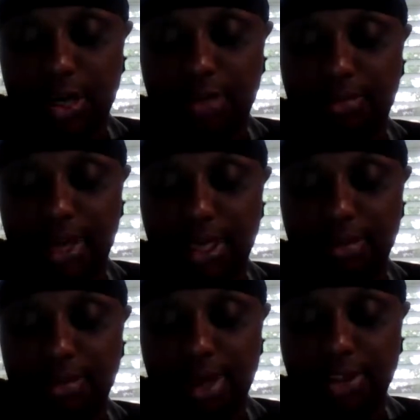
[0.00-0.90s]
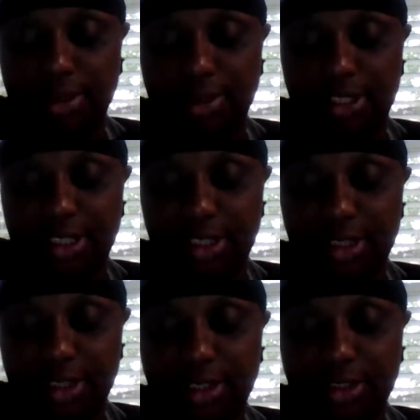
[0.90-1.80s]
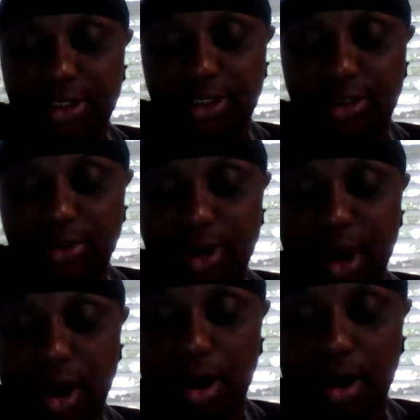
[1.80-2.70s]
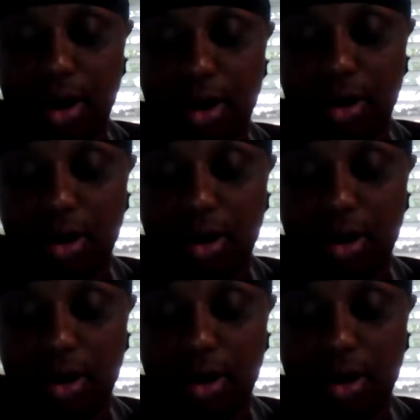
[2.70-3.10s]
and make it my duty to call,